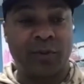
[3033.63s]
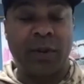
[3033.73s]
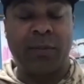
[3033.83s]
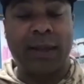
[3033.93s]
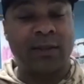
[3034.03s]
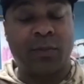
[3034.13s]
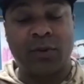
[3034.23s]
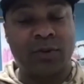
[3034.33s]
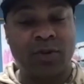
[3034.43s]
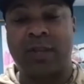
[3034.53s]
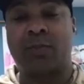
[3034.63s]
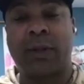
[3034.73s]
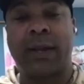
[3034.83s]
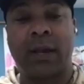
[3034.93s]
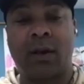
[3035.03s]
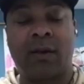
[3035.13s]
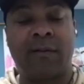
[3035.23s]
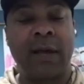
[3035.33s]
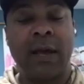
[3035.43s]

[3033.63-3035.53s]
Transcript: of people, as opposed to just playing golf.